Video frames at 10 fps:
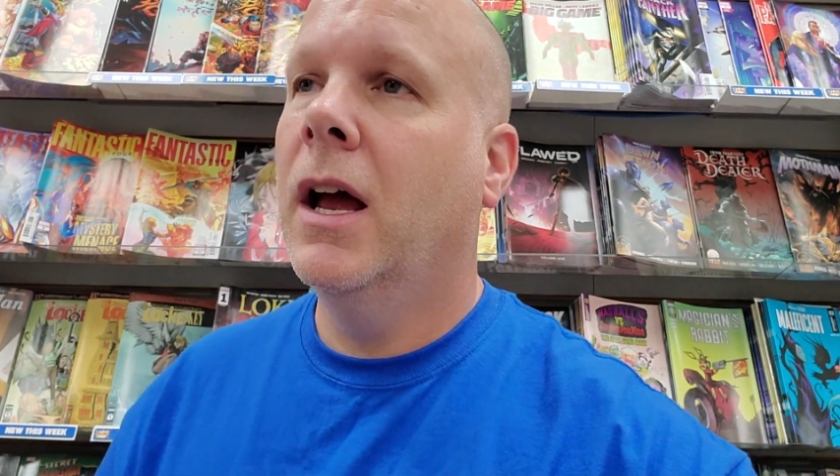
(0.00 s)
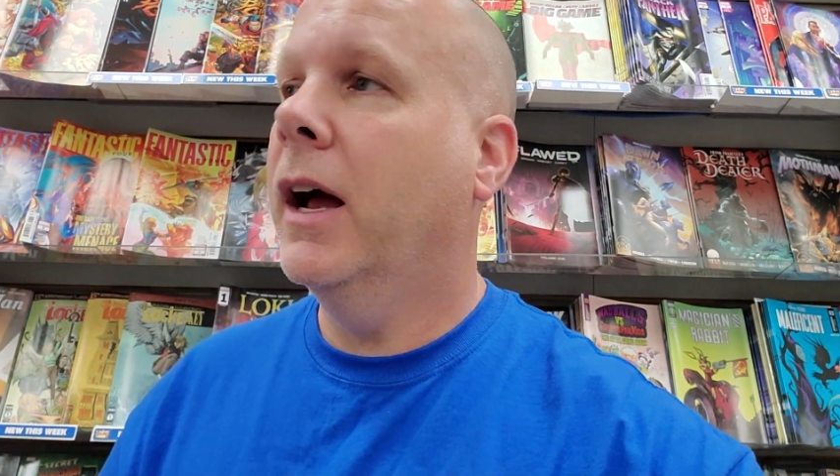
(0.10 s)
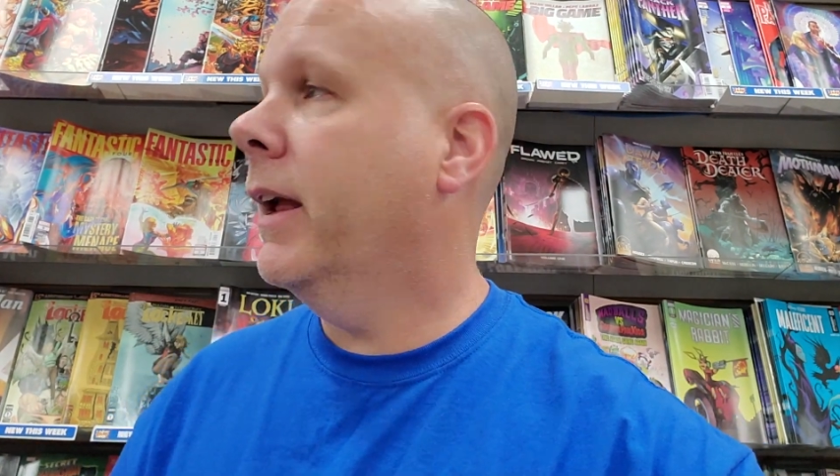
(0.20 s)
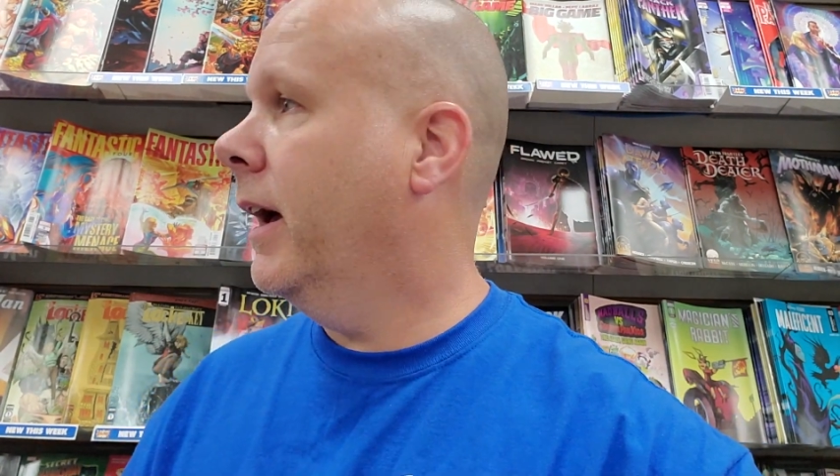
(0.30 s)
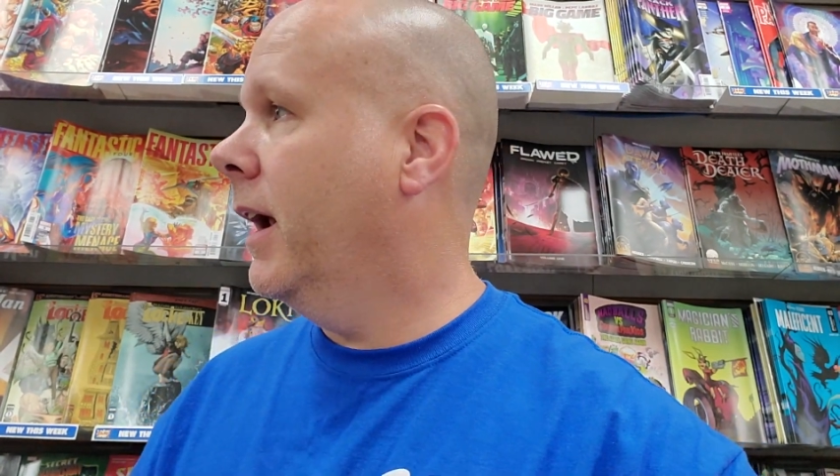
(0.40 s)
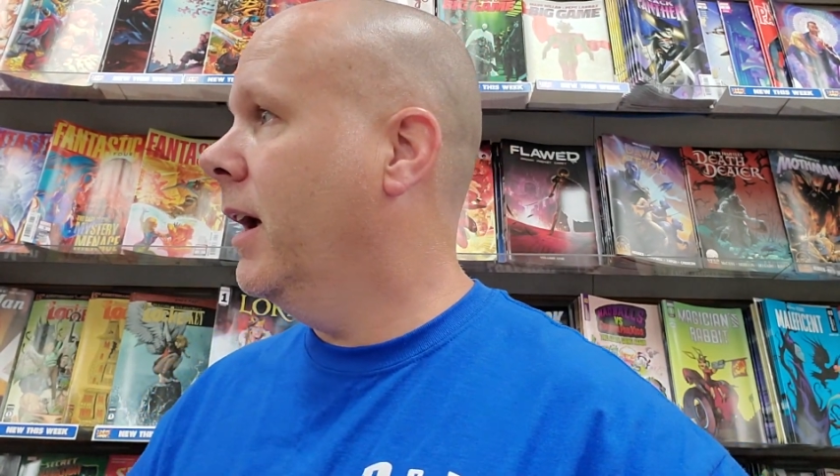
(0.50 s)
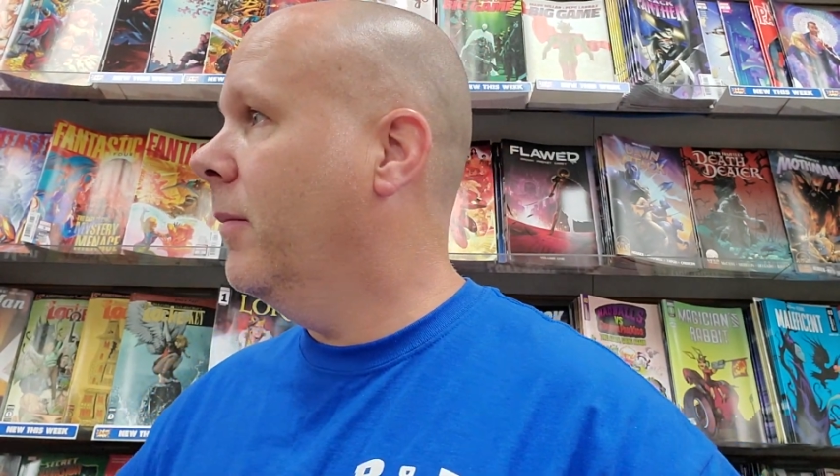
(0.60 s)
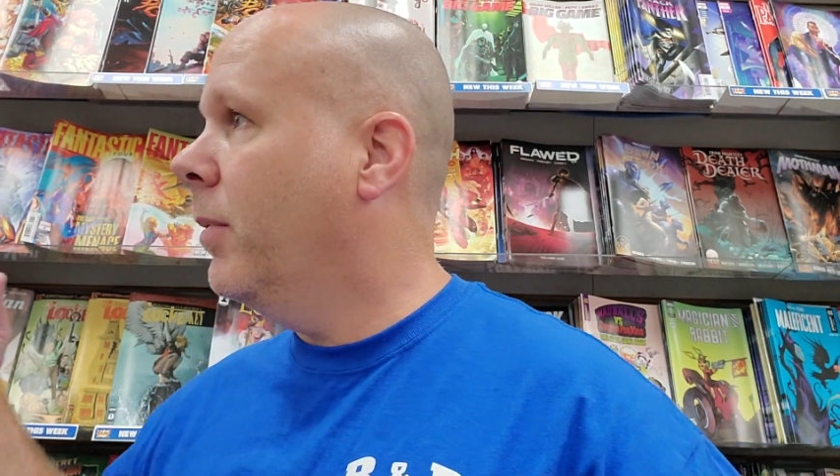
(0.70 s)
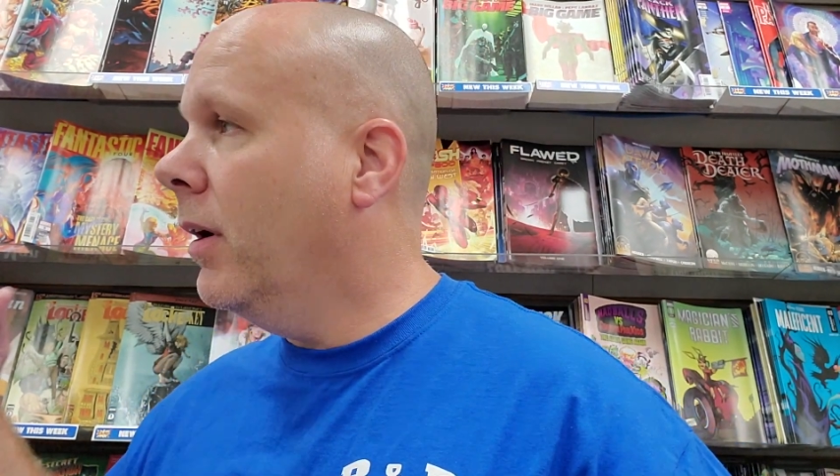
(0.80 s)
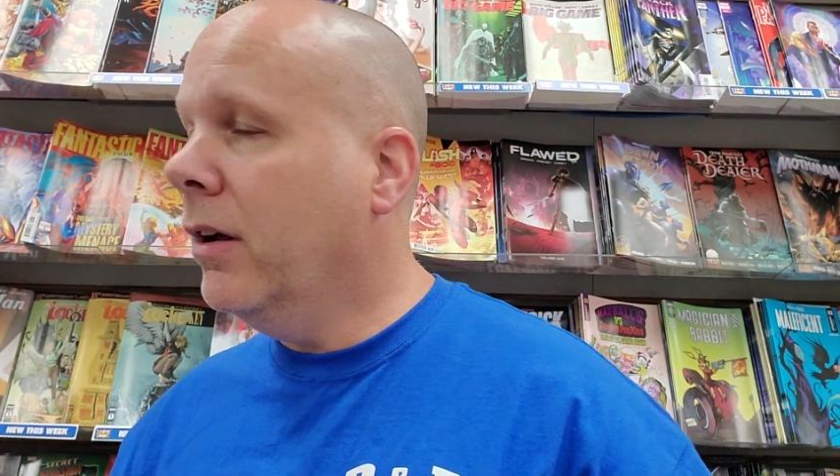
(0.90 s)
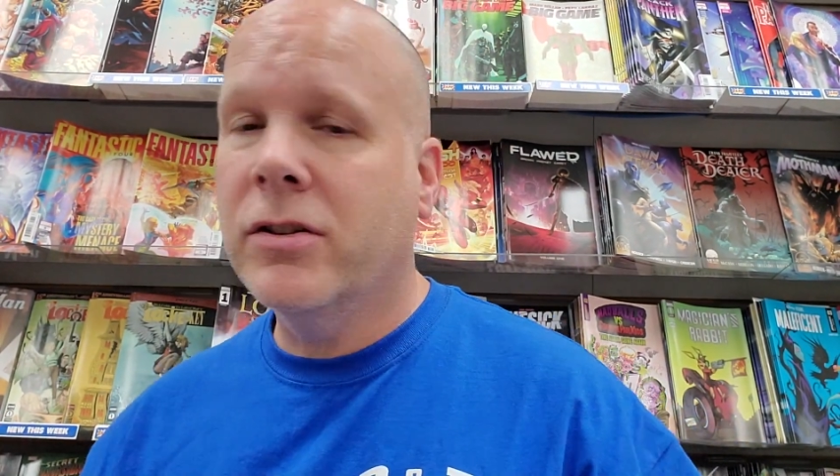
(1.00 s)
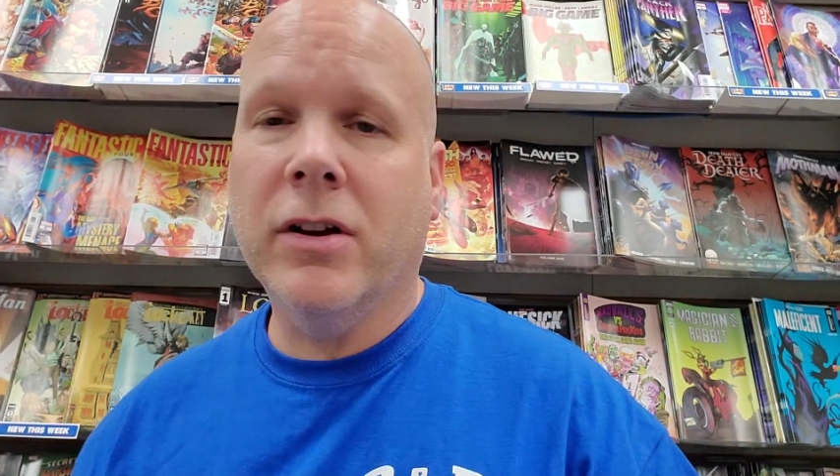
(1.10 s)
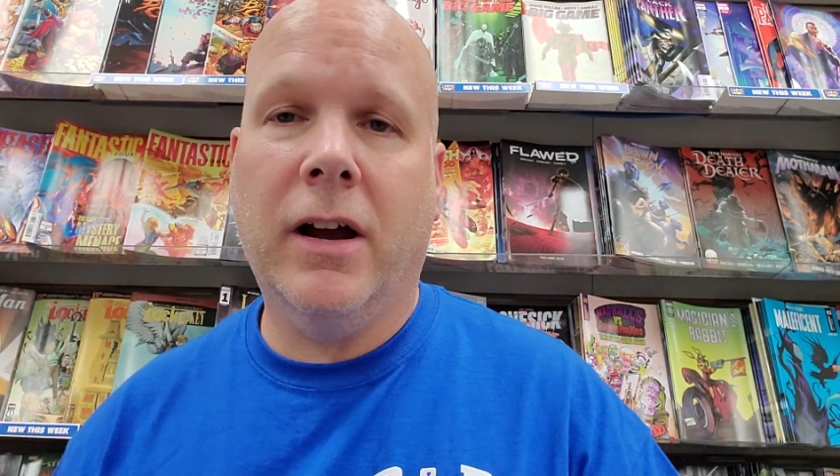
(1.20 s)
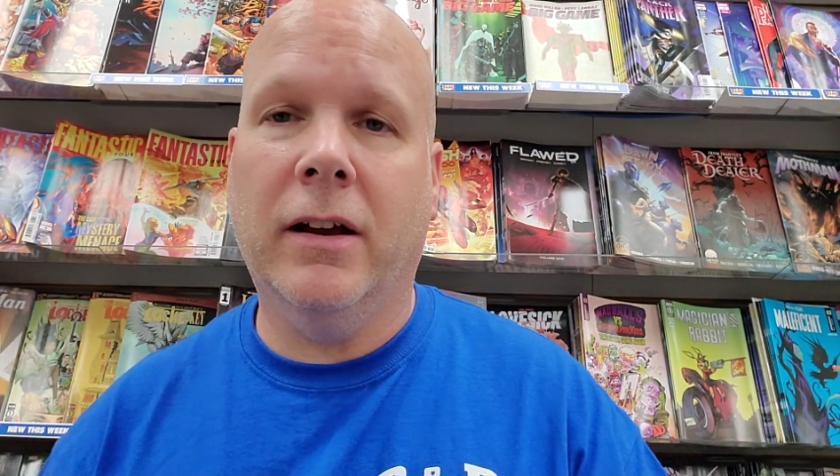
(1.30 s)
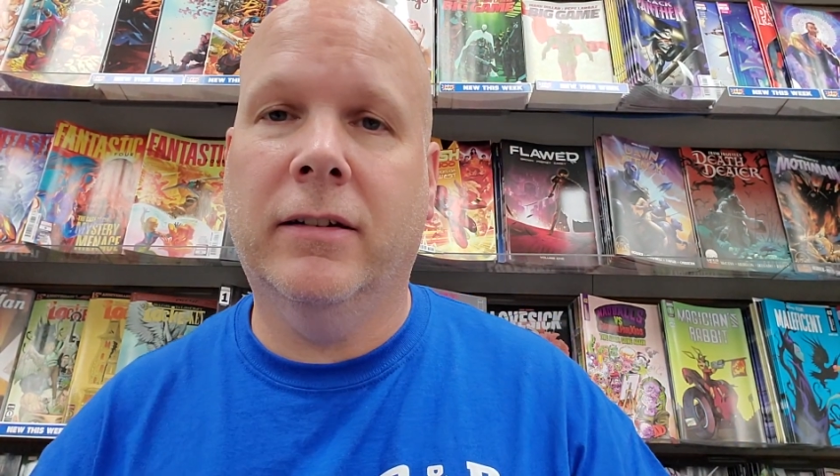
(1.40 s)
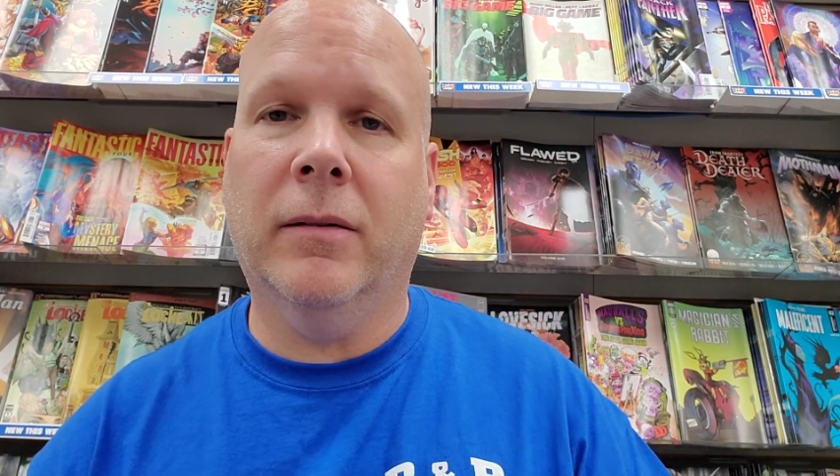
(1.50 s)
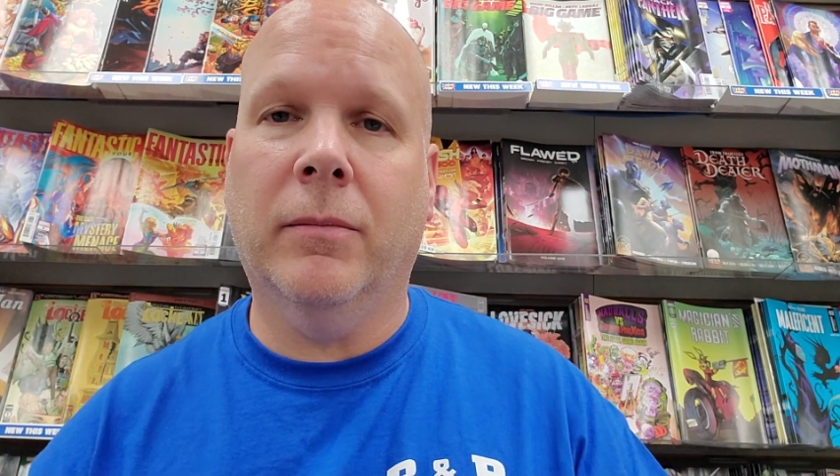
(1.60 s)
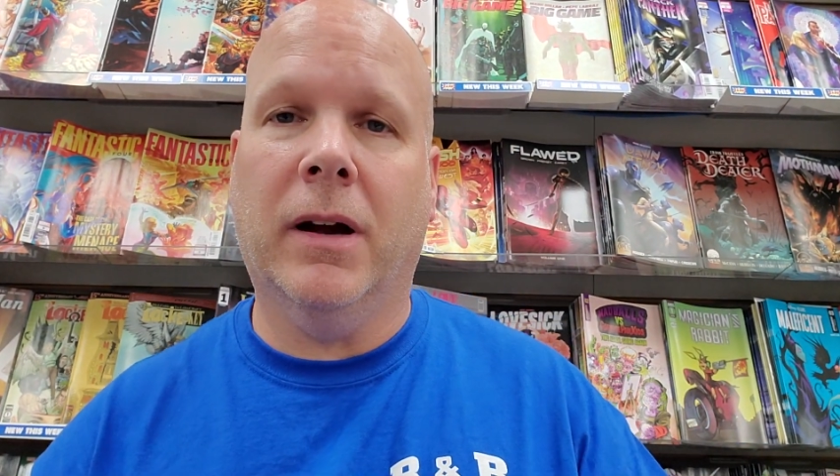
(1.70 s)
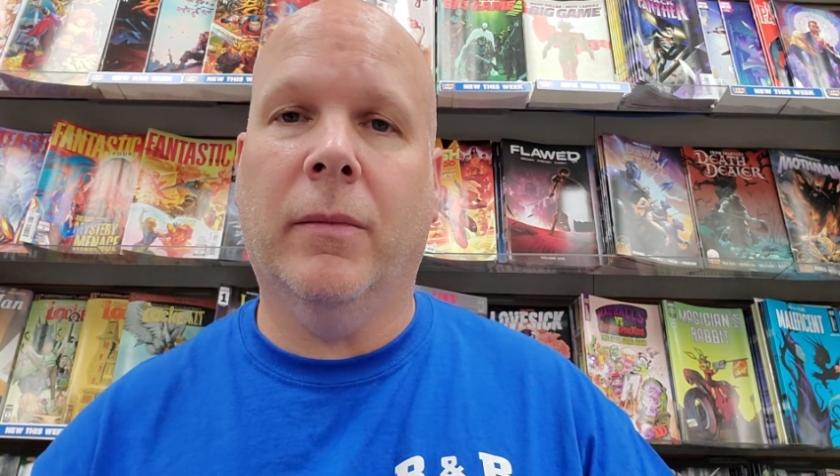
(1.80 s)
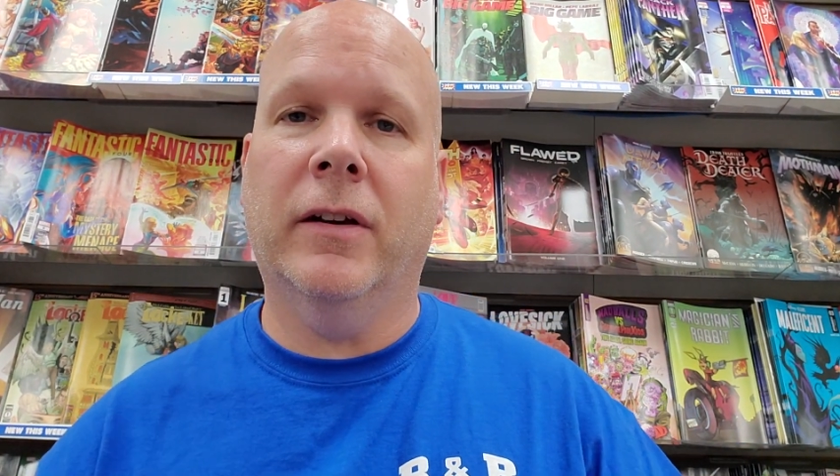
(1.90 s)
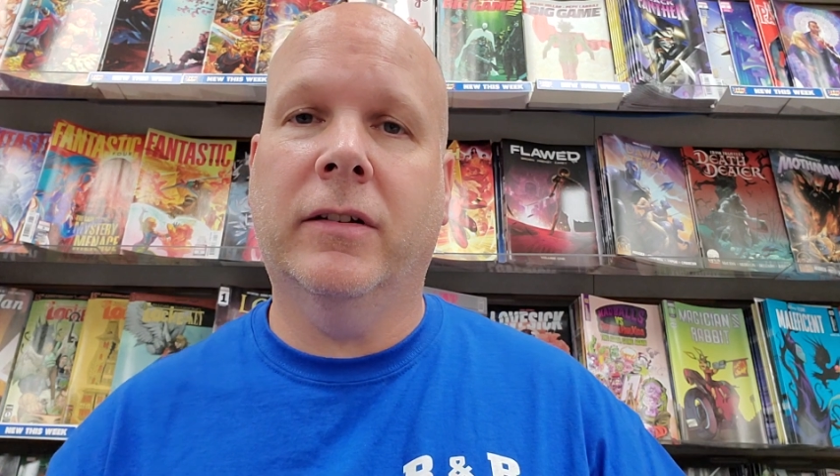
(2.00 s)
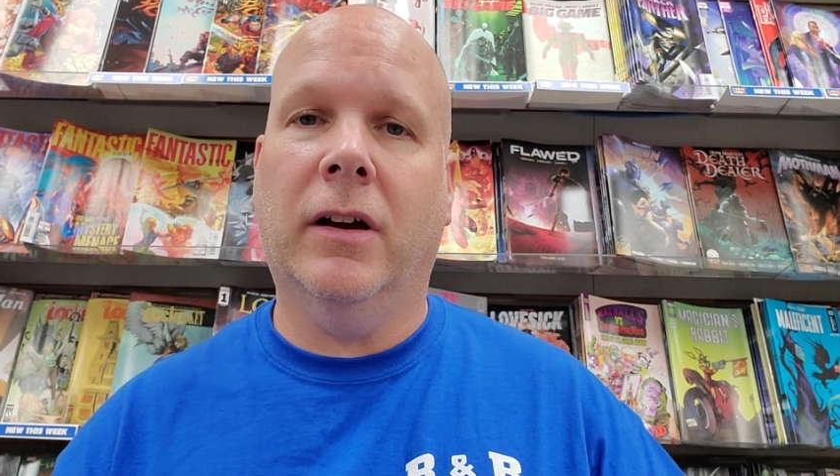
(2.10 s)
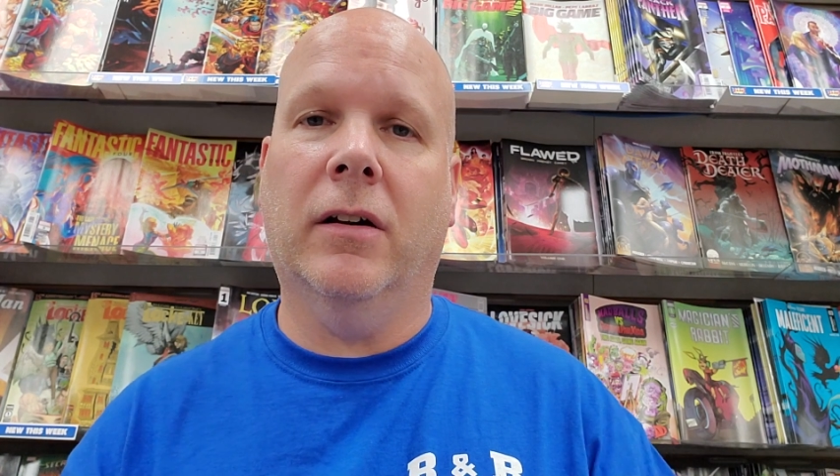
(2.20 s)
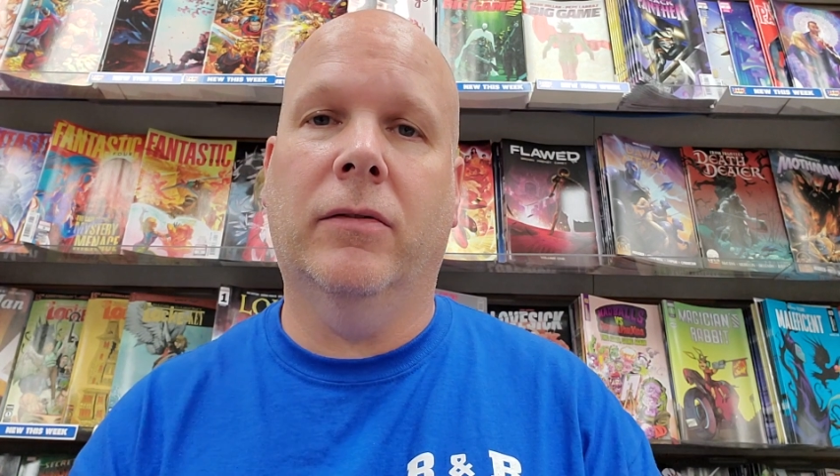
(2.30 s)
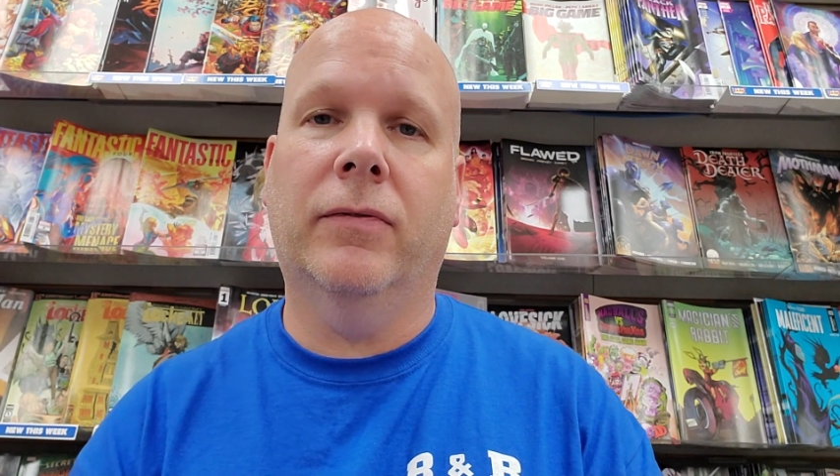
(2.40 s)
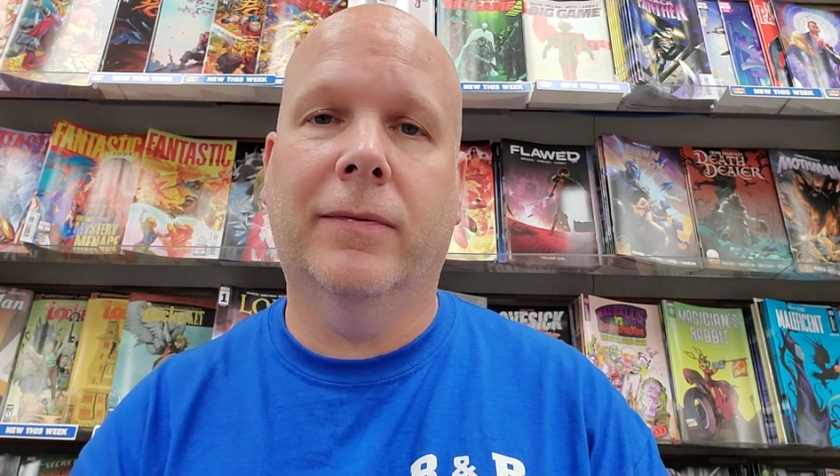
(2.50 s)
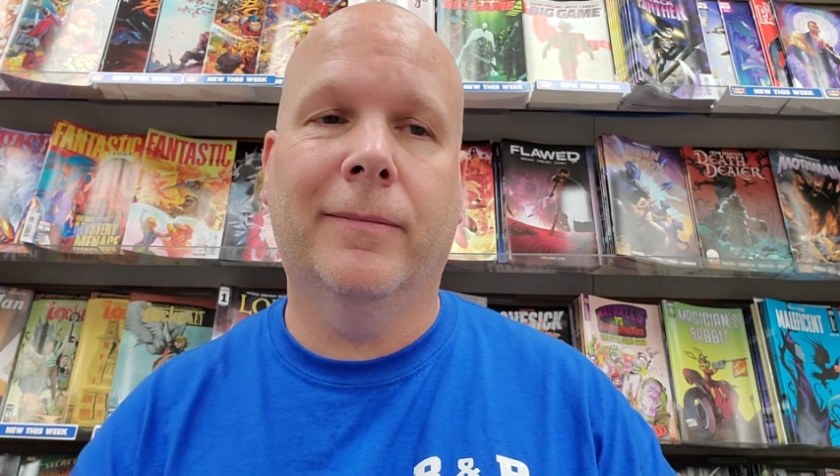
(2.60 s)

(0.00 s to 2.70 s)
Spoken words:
Again, I apologize. I'm by myself.